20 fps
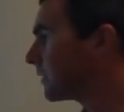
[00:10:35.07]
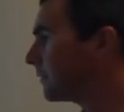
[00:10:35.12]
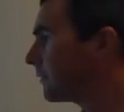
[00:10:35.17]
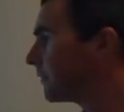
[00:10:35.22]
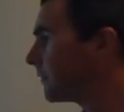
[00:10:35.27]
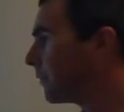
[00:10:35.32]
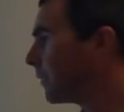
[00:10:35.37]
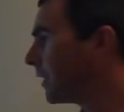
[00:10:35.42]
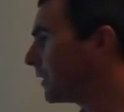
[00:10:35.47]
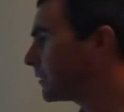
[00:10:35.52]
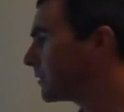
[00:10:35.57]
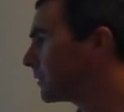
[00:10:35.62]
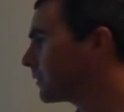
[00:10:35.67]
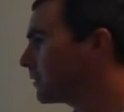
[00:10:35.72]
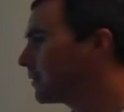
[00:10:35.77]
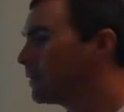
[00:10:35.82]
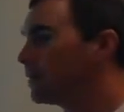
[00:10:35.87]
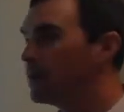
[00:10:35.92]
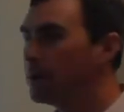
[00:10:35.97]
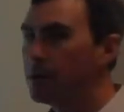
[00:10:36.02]
information
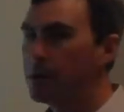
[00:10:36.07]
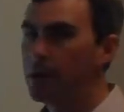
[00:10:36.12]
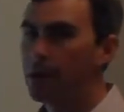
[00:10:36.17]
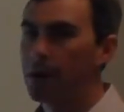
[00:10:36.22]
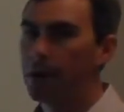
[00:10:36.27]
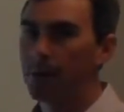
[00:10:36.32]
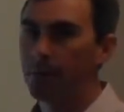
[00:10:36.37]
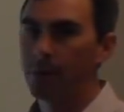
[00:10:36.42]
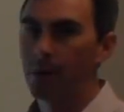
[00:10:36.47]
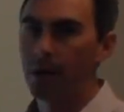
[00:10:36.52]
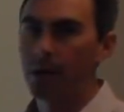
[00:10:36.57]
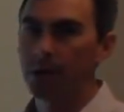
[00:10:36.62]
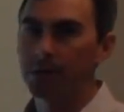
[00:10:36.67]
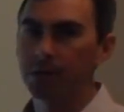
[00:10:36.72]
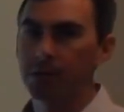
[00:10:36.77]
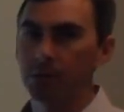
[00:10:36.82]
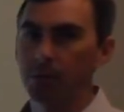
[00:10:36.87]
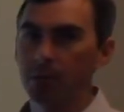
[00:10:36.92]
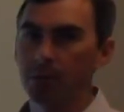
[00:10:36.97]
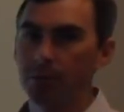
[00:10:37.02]

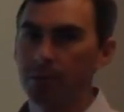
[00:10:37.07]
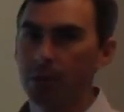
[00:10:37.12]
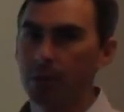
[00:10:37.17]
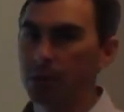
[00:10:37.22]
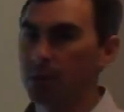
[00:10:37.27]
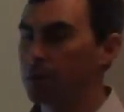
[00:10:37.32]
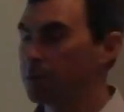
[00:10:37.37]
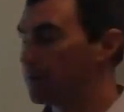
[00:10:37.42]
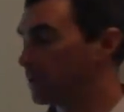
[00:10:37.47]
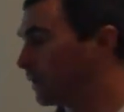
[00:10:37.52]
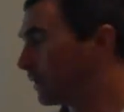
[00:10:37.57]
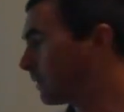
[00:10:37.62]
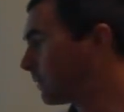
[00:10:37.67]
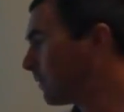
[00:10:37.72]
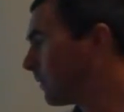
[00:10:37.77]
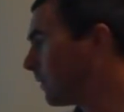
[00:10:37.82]
box that we've been using.